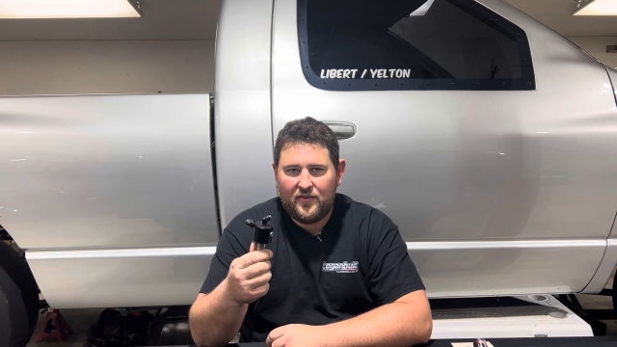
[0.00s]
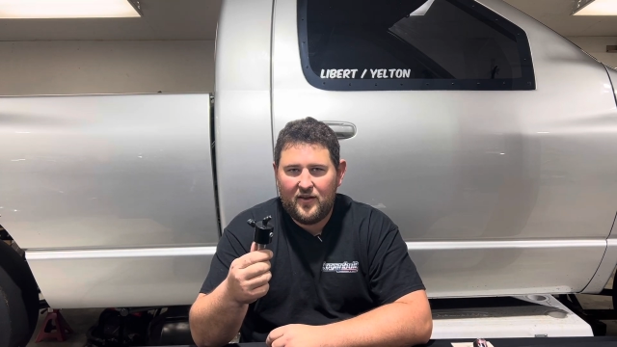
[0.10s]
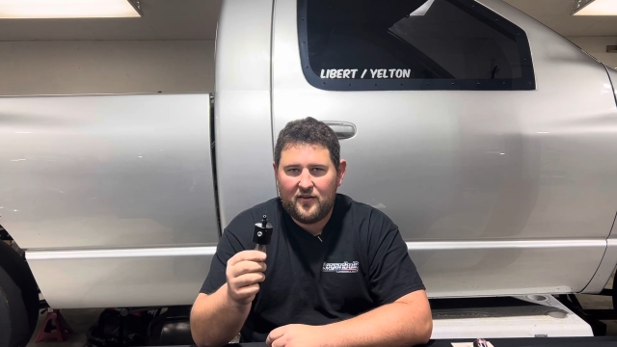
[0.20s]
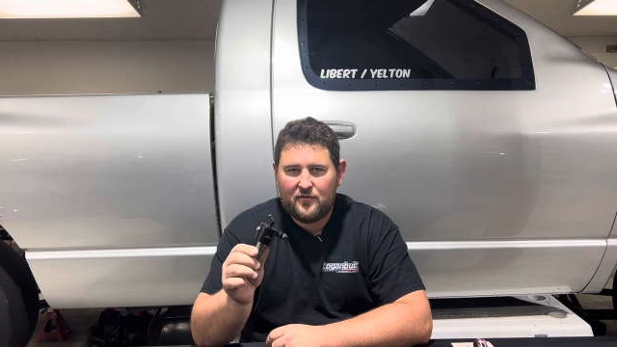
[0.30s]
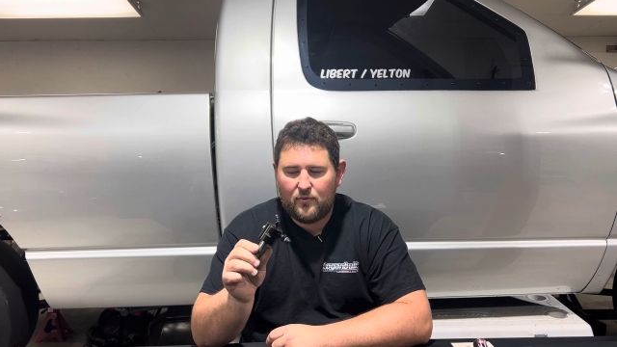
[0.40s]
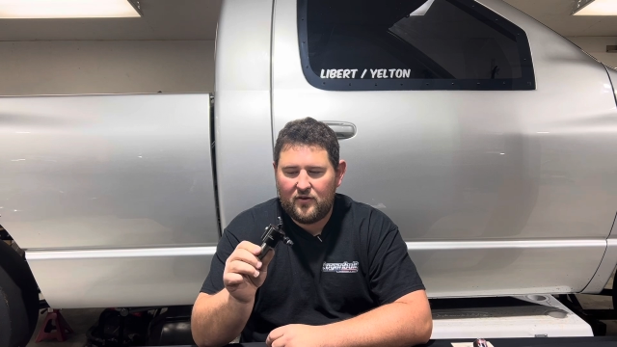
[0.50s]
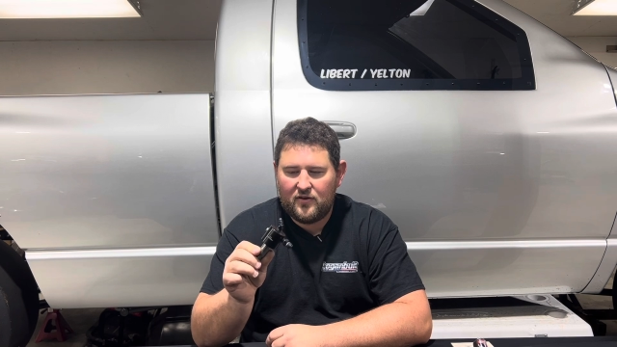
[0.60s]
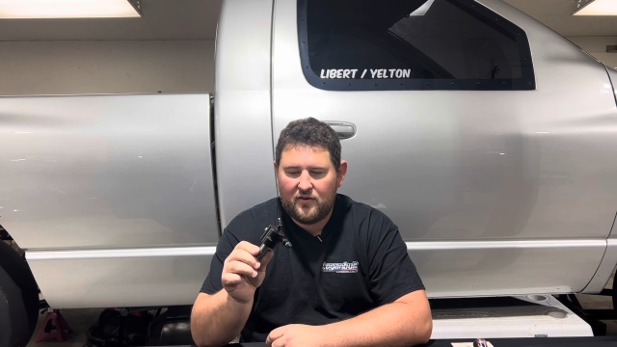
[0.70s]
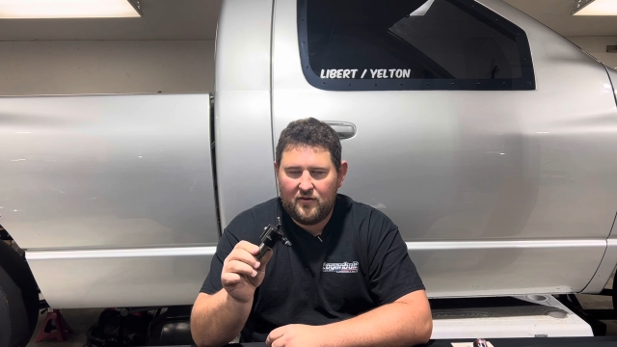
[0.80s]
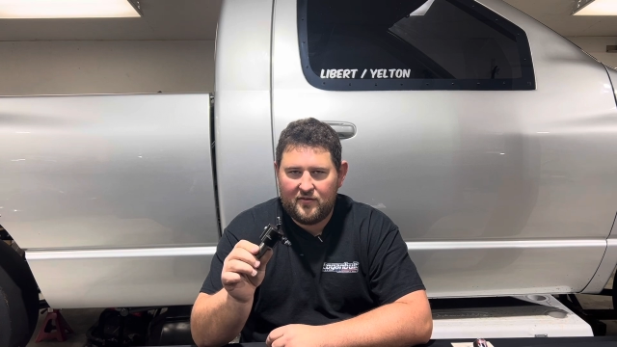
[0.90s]
this where
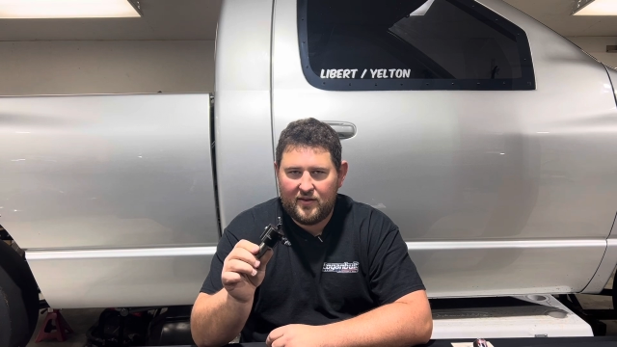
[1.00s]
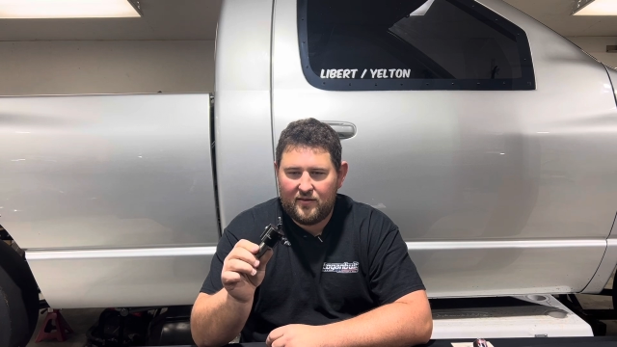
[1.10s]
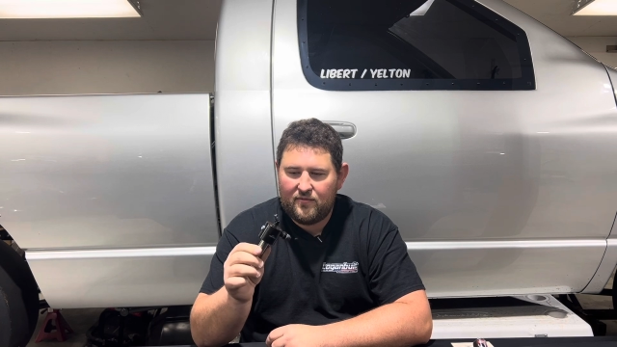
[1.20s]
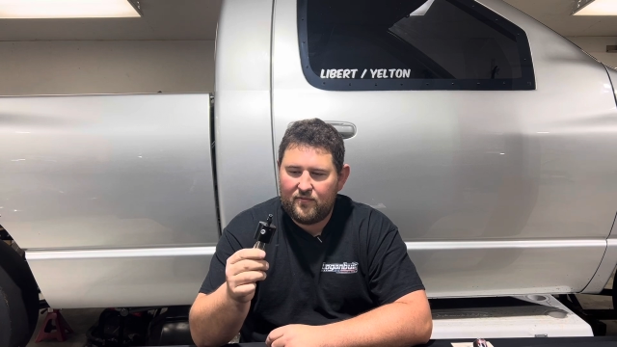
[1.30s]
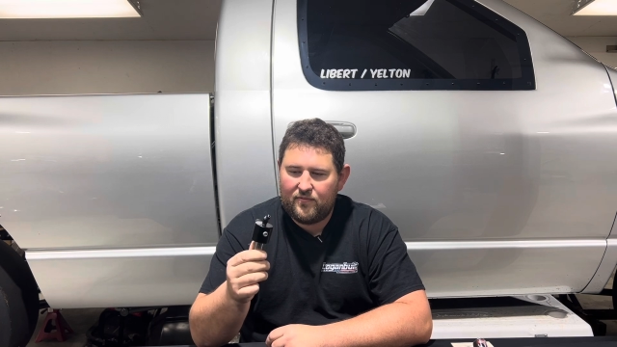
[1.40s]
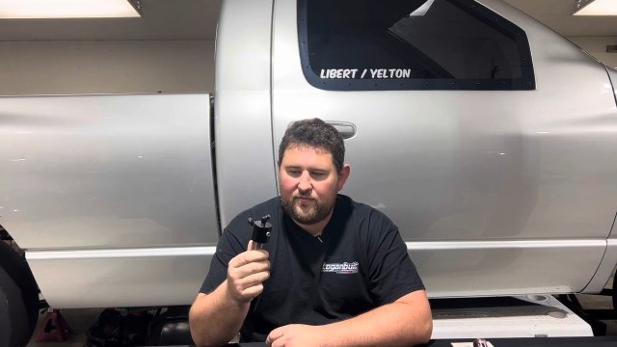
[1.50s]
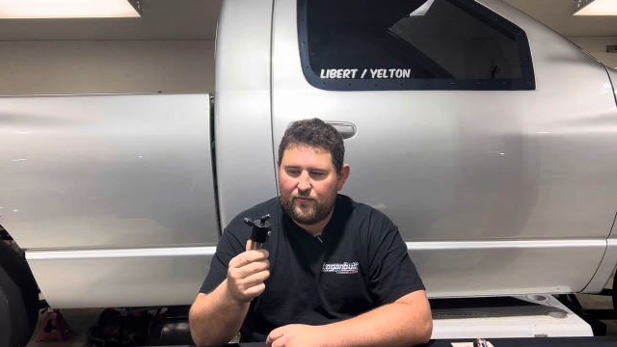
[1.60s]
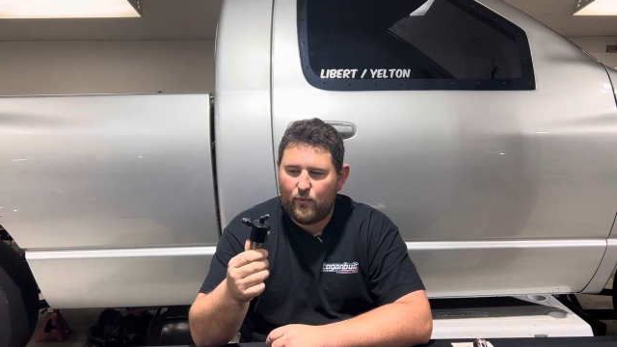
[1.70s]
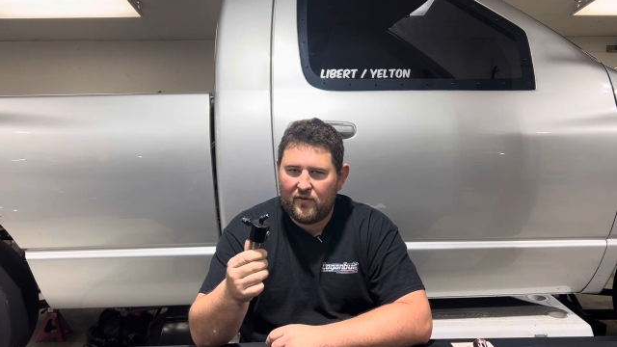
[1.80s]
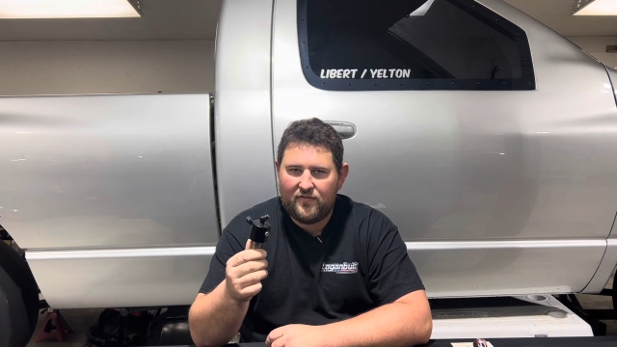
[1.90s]
you're using
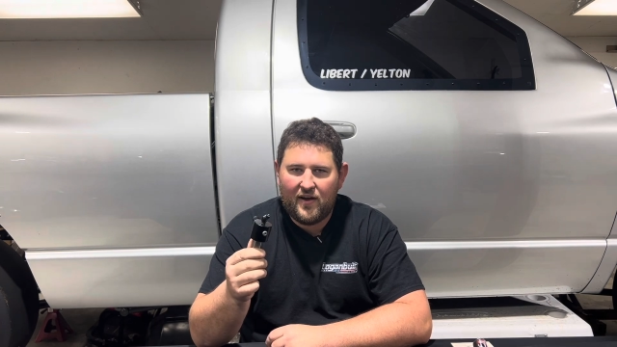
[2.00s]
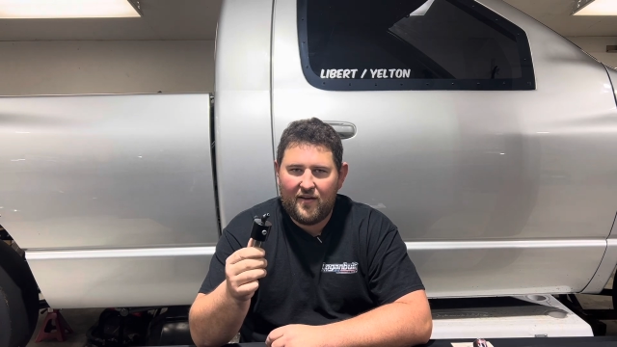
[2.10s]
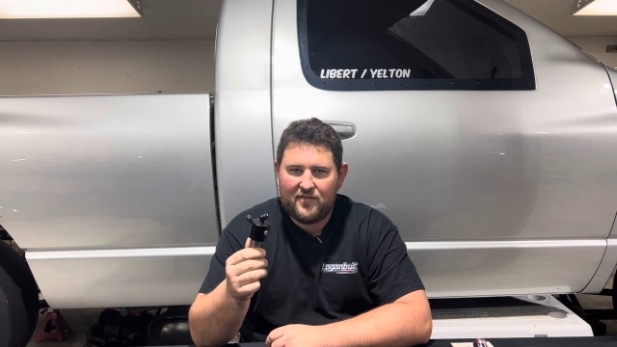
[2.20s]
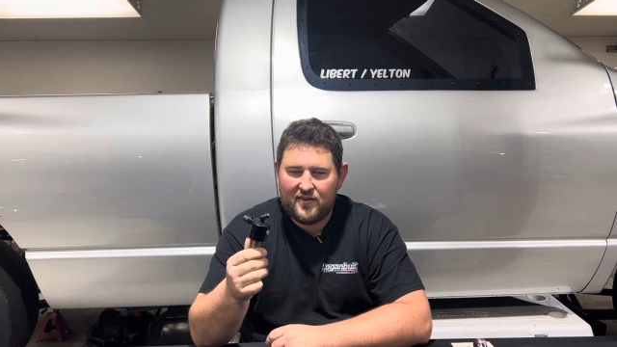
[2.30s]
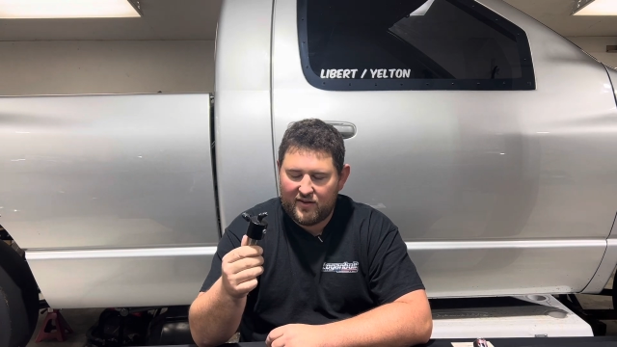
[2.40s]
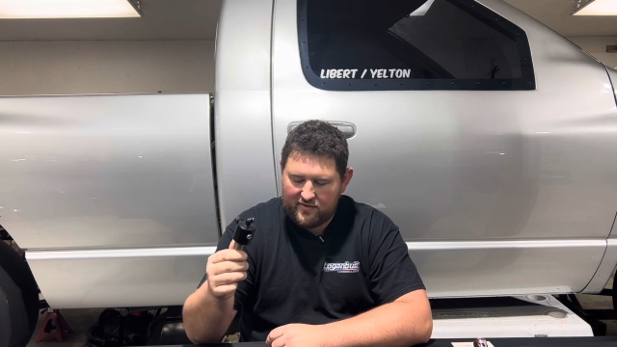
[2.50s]
4, 5, 6,